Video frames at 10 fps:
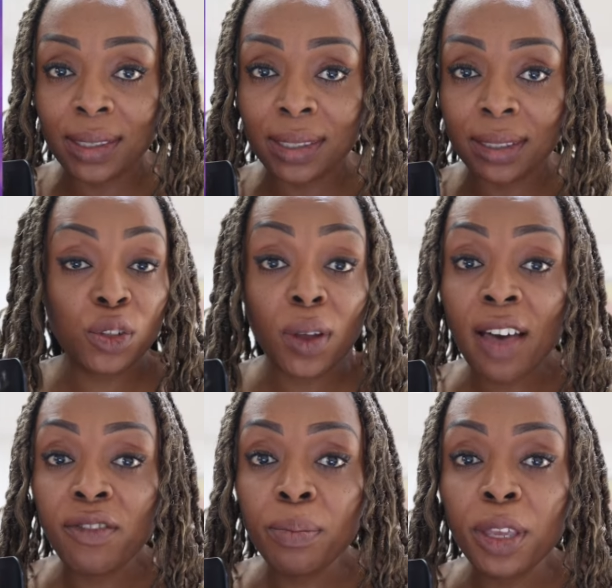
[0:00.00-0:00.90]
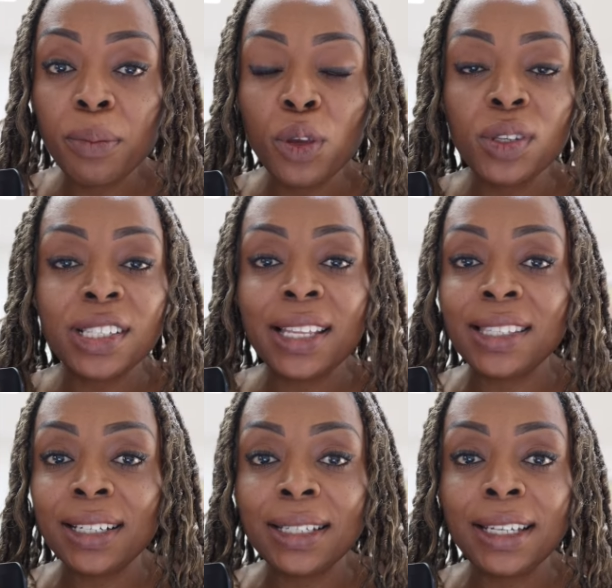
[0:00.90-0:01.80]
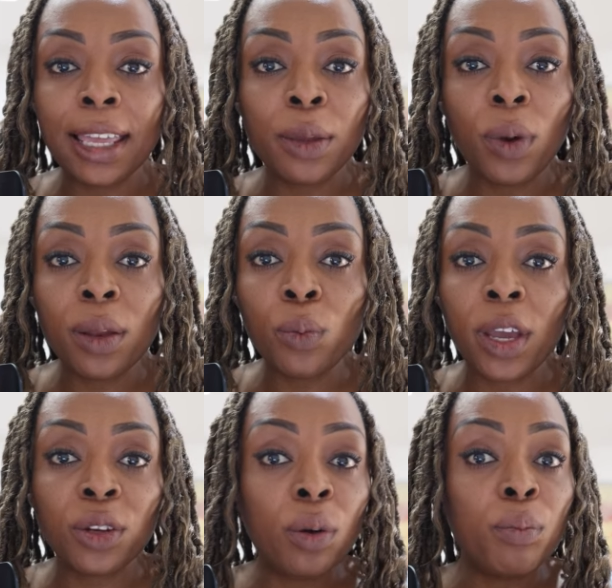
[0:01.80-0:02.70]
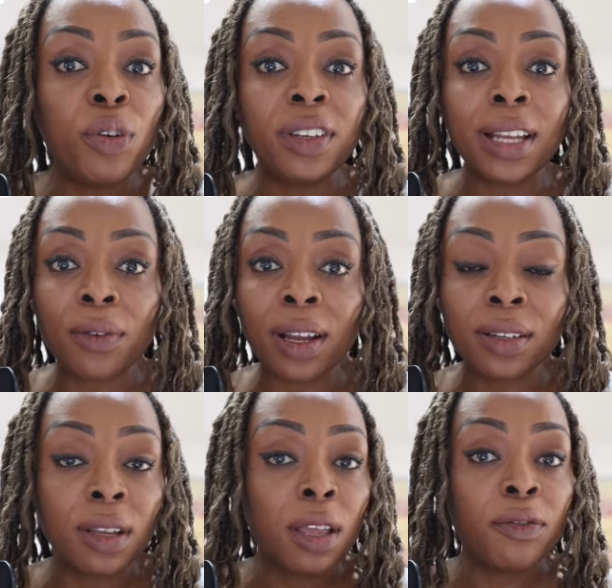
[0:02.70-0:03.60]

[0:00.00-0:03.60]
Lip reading: So having big meals late in the day when we're not moving around